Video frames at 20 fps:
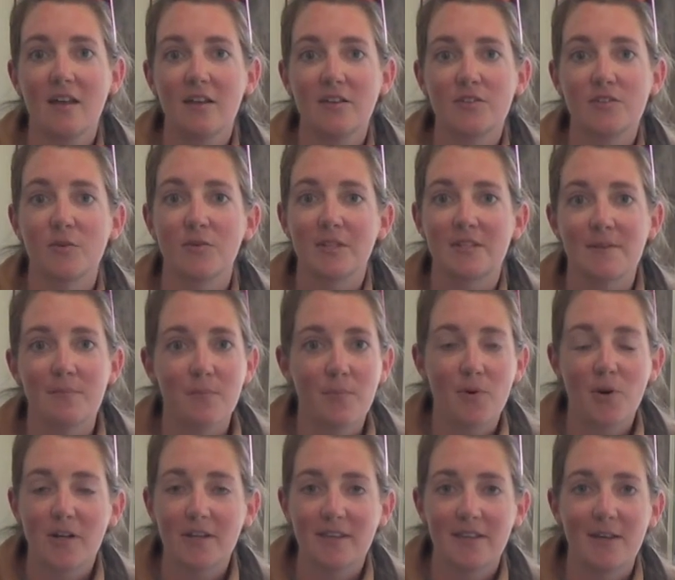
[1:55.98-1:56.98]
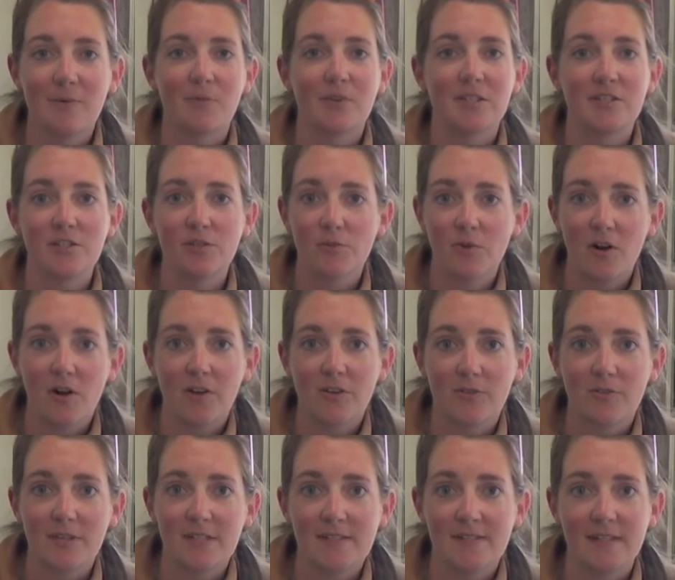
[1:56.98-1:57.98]
So it's important that we do all
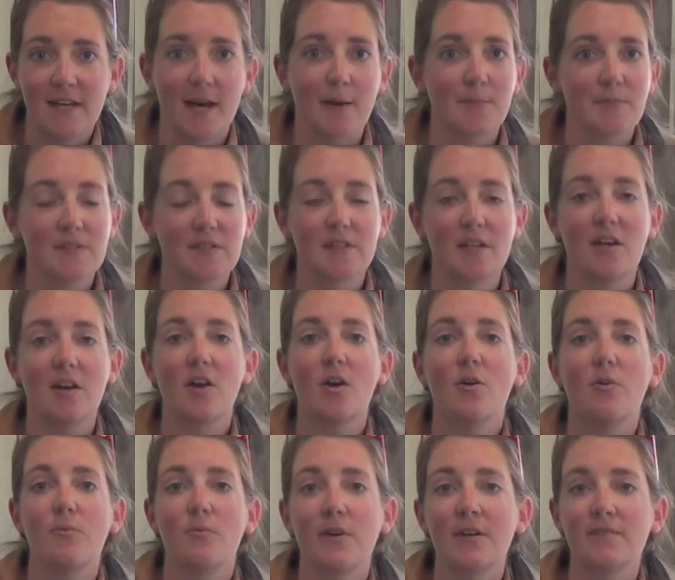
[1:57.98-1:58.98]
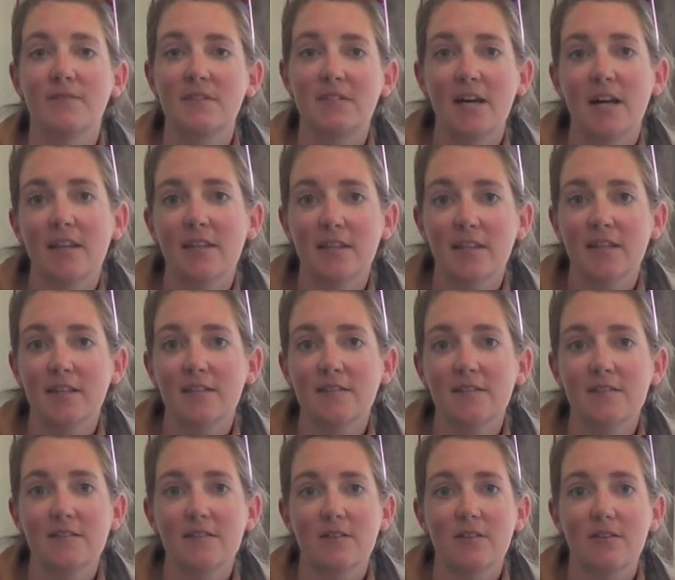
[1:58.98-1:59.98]
3 steps. We've done
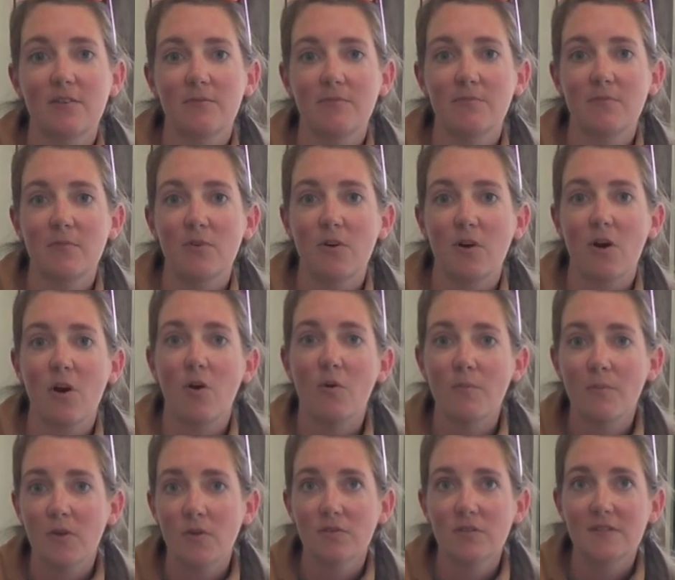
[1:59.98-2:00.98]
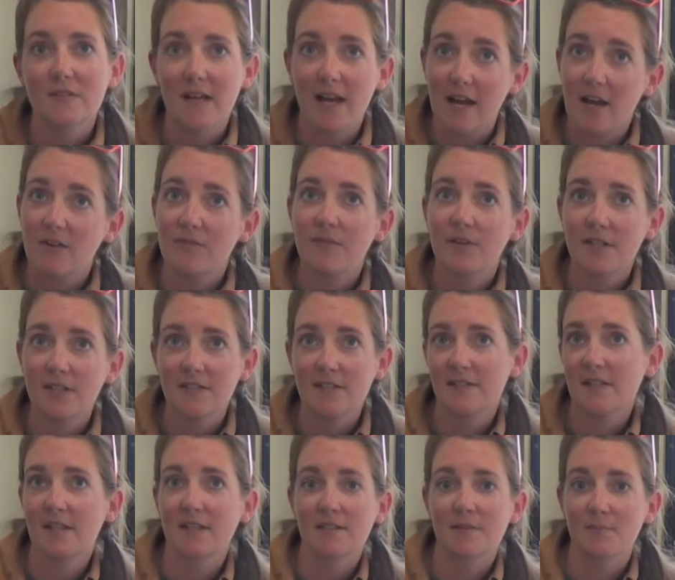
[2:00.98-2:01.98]
this almost every
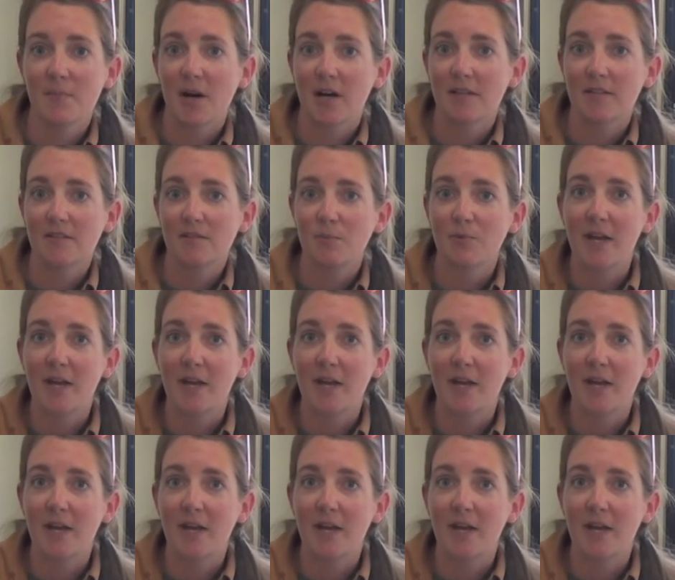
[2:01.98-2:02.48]
6 months.